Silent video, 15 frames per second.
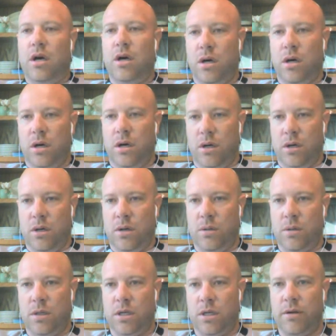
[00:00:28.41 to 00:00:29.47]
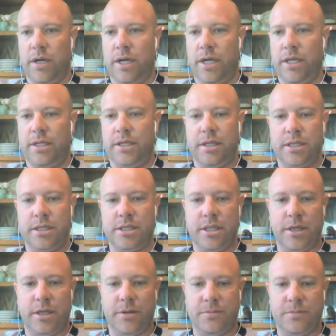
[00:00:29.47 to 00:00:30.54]
Oh, all right. Let's
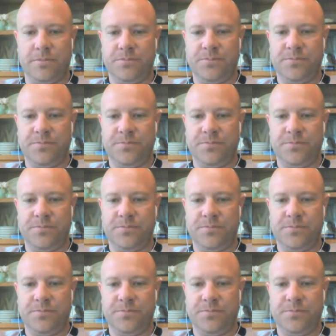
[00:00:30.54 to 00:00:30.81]
see here.